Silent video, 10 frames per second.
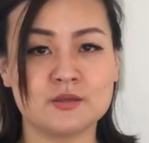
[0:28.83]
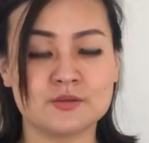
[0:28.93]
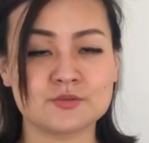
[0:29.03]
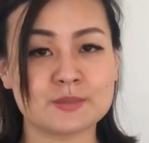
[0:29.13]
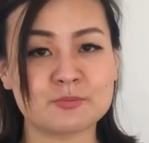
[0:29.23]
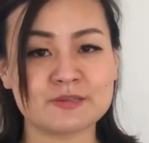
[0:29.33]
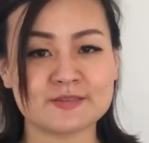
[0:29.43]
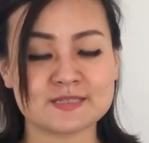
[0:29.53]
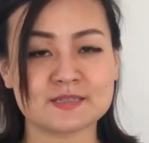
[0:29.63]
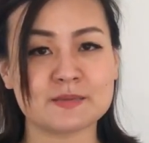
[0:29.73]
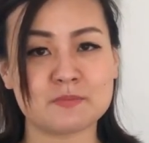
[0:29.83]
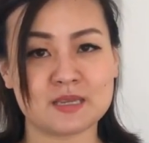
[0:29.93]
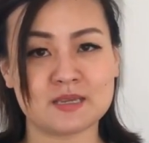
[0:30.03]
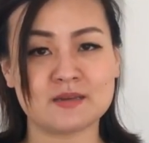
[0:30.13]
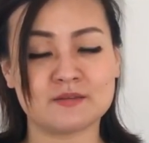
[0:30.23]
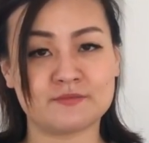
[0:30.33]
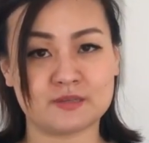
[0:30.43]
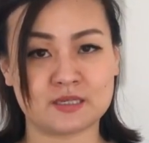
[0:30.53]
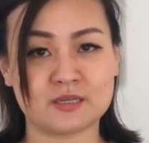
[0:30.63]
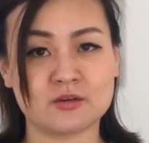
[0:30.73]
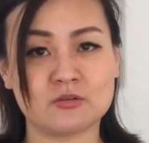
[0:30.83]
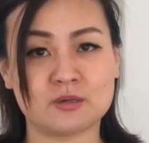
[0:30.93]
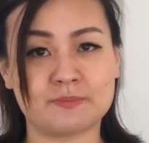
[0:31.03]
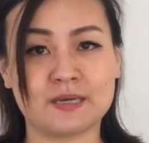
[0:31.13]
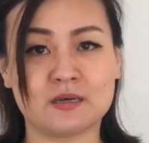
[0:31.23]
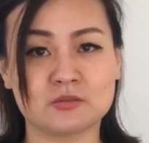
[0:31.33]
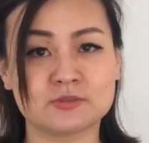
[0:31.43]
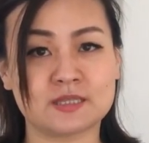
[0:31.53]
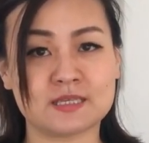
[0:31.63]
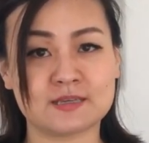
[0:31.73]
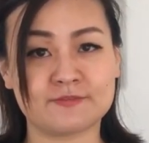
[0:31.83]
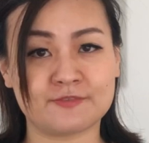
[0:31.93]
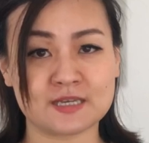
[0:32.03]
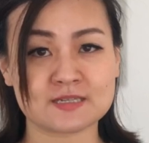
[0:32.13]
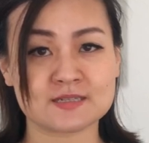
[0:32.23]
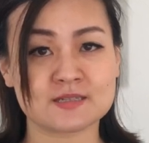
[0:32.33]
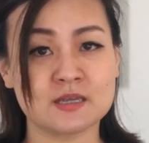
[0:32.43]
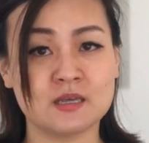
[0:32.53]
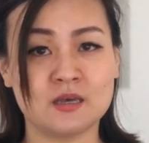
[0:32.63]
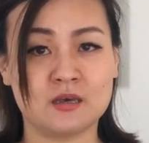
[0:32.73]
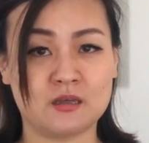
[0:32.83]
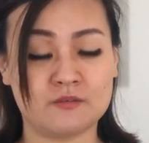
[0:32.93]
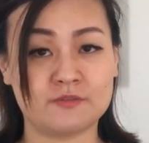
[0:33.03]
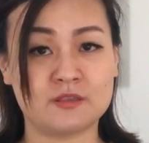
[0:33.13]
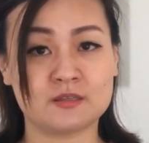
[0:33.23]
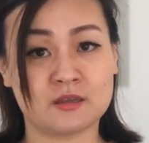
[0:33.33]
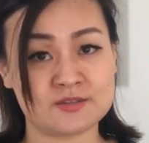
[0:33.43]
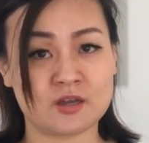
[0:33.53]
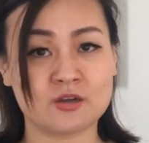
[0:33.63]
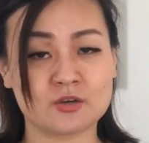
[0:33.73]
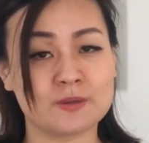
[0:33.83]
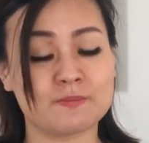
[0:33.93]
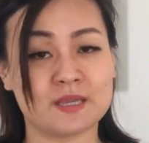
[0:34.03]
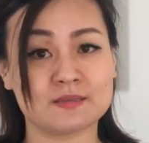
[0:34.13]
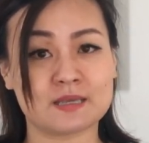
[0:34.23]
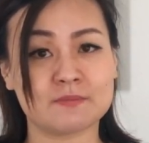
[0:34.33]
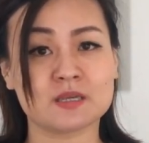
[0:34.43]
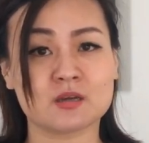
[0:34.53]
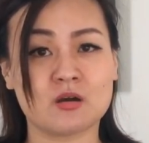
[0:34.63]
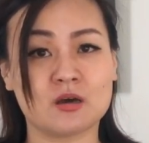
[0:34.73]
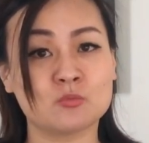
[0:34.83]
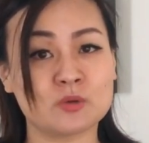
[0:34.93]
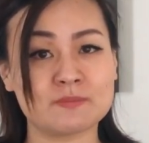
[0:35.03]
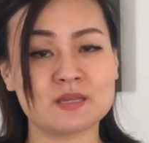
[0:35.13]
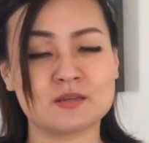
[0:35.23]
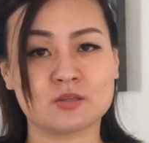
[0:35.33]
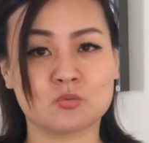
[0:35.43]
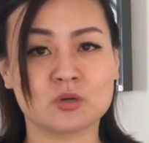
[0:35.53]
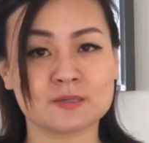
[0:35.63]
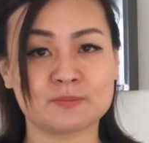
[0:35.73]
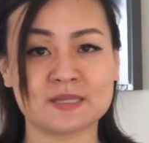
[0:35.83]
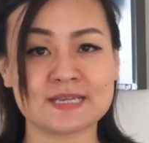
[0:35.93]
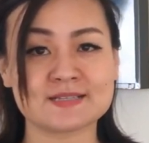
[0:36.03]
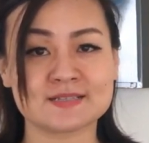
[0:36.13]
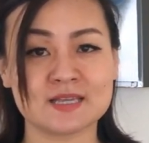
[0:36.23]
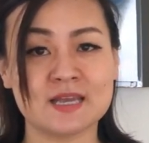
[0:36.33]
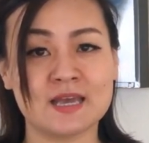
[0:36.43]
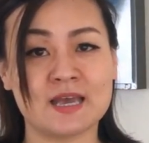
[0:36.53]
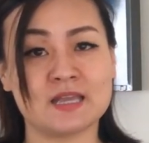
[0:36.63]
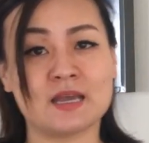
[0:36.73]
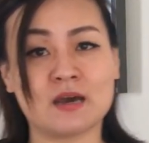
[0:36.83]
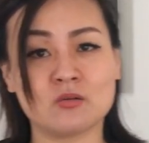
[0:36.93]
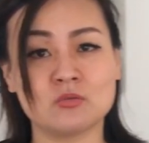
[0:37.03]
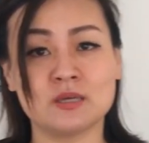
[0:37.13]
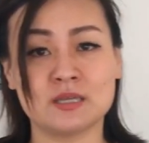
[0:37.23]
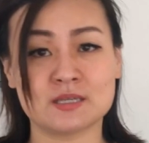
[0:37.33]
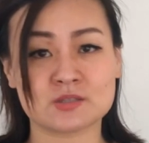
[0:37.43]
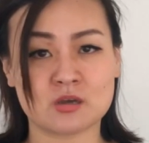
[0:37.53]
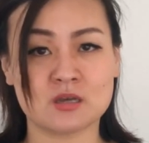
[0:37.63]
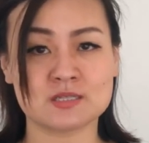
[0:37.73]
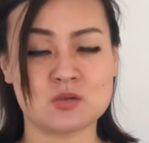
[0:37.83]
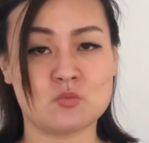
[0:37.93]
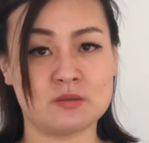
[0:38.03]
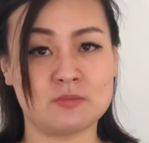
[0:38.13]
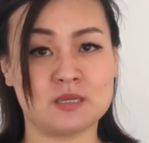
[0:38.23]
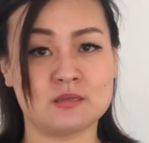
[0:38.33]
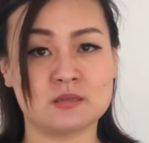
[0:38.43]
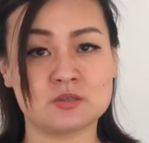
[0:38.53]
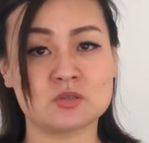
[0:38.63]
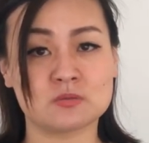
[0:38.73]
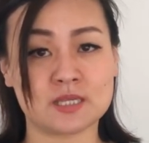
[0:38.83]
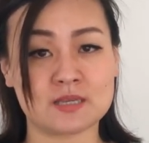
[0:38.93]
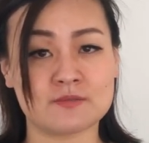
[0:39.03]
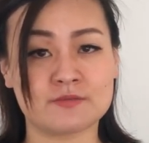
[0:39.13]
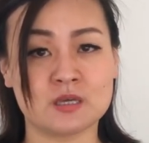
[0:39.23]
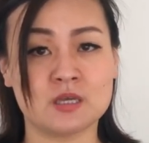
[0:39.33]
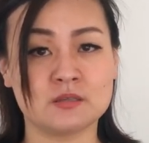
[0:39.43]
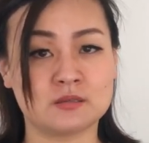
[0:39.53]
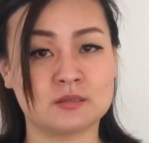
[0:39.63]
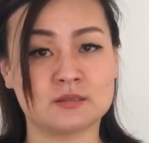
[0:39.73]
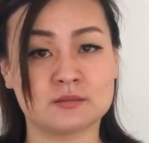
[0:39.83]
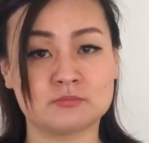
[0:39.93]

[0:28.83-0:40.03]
So I previously made a video about the effects of this ongoing pandemic on women in the workplace and how it's causing women to leave their